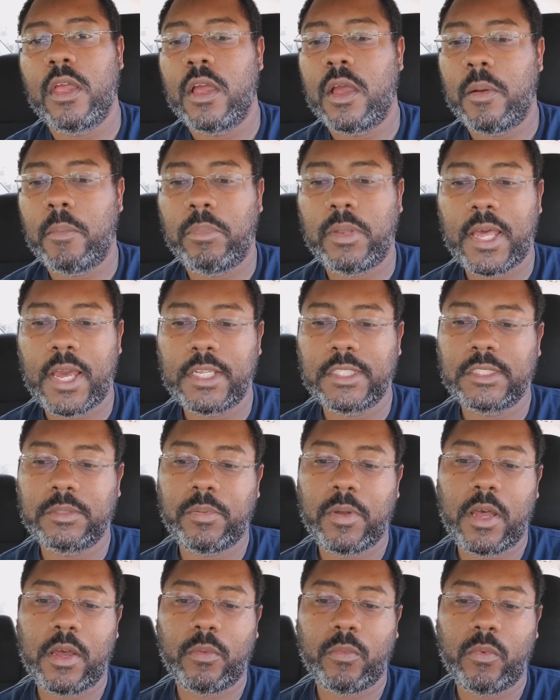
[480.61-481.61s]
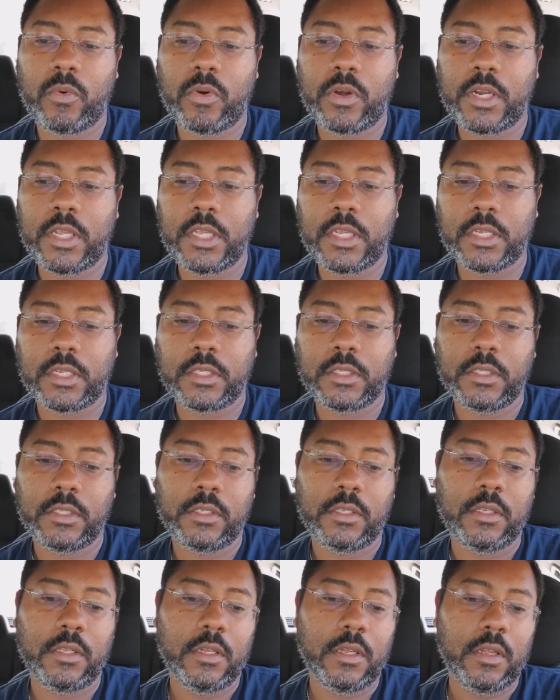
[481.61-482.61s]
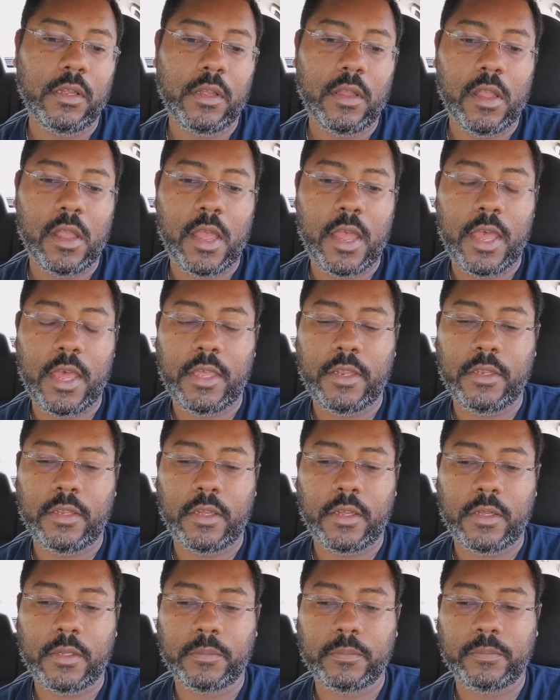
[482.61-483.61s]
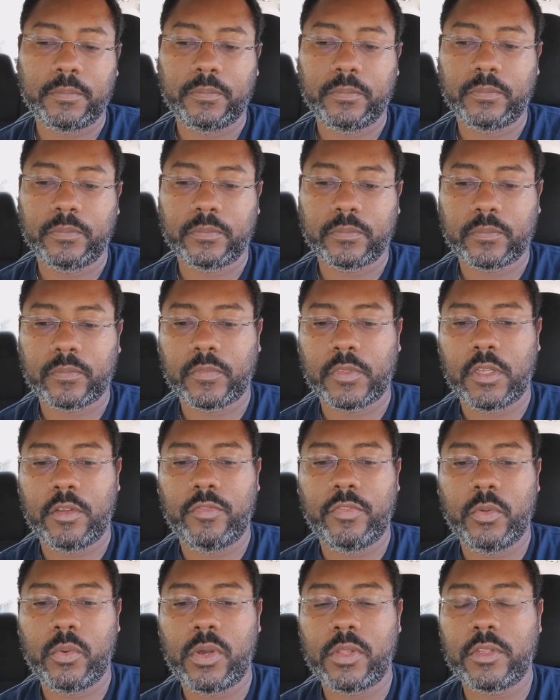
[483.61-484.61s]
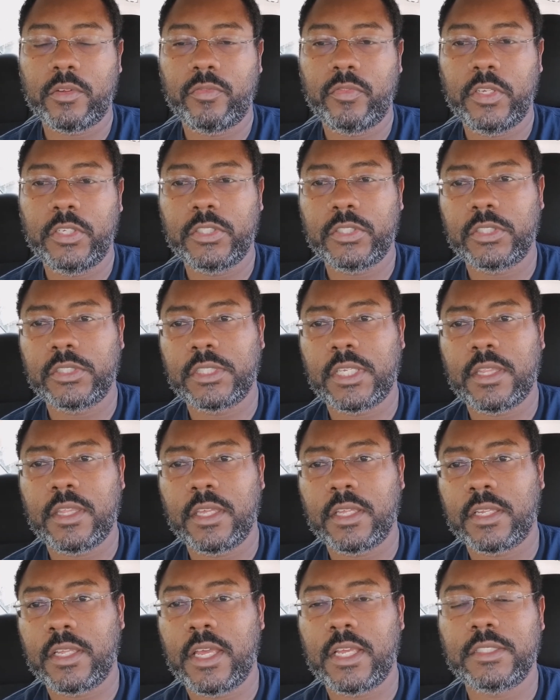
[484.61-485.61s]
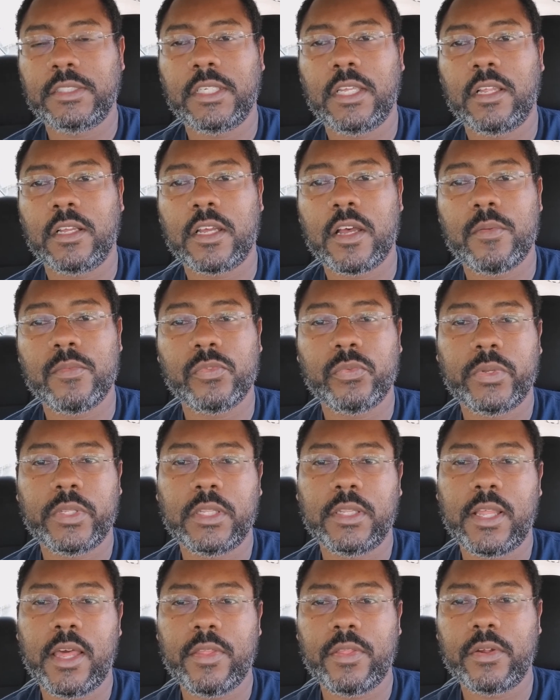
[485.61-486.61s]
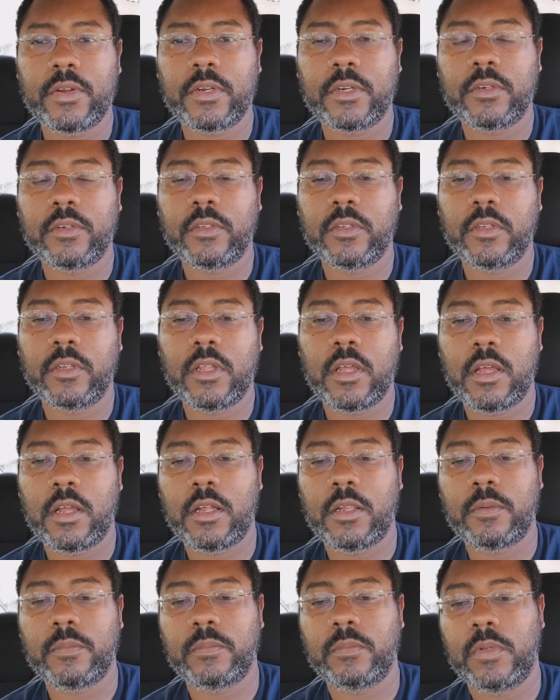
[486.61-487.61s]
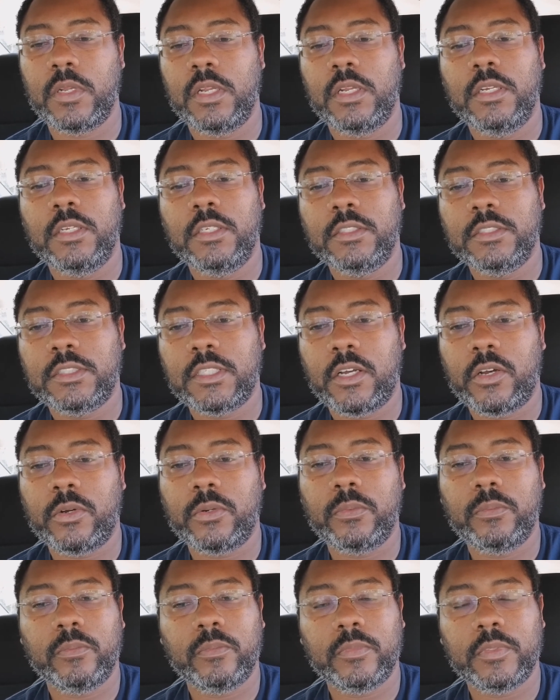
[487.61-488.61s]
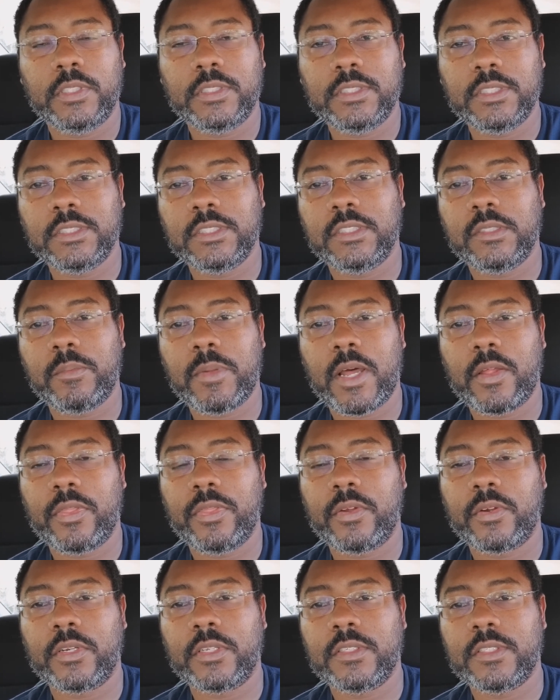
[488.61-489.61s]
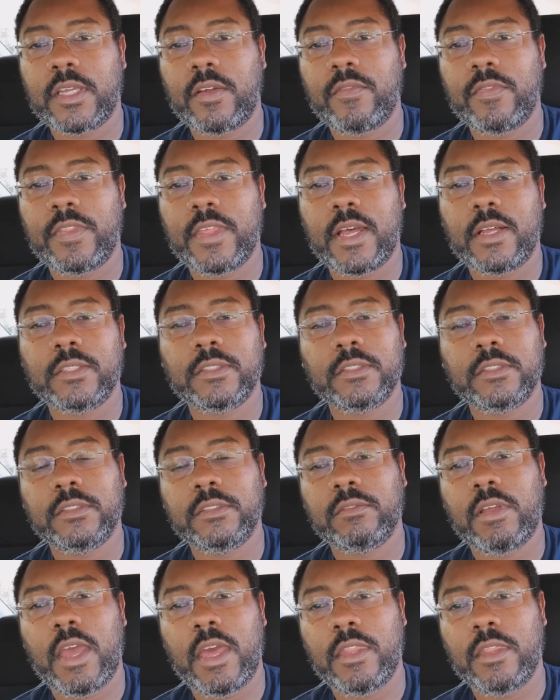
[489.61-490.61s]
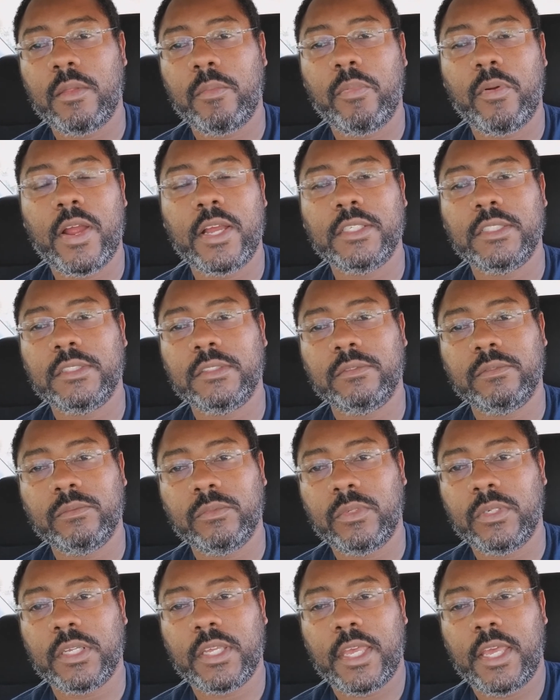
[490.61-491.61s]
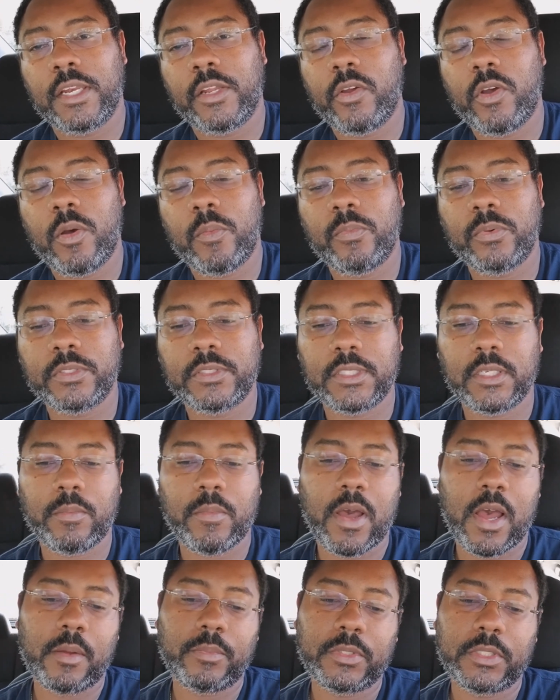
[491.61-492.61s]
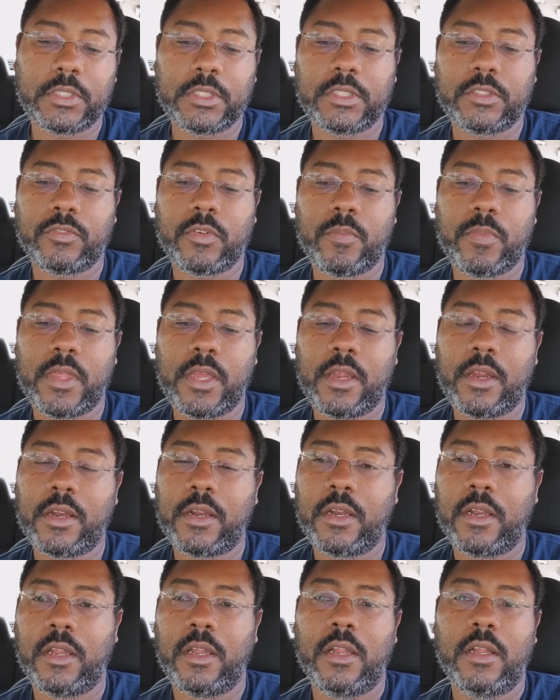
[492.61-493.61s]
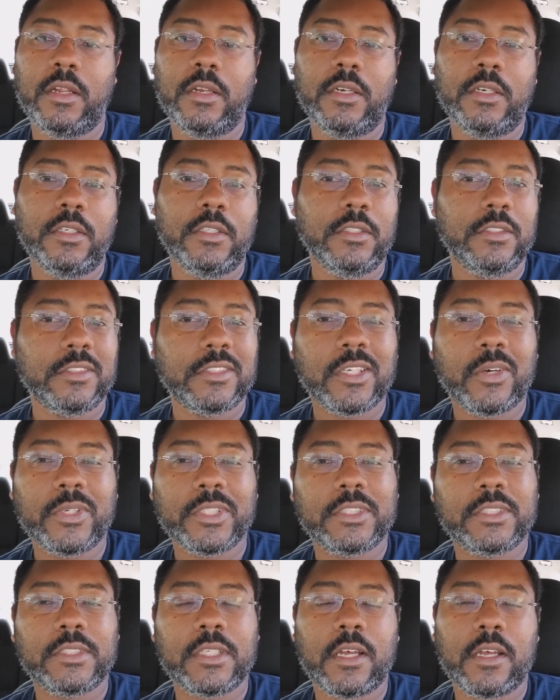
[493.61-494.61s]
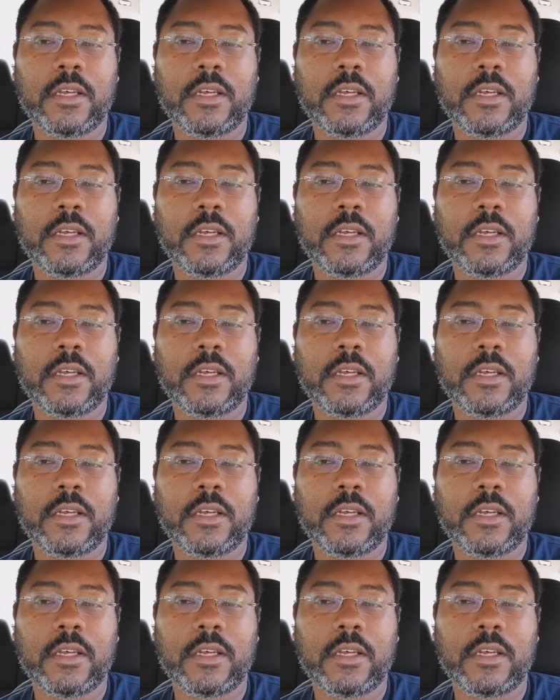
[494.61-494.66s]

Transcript: blind spot warning, and a few other features. I think the SL comes with leather. So this is about $37,000, and the price can go up with some options from there. So it's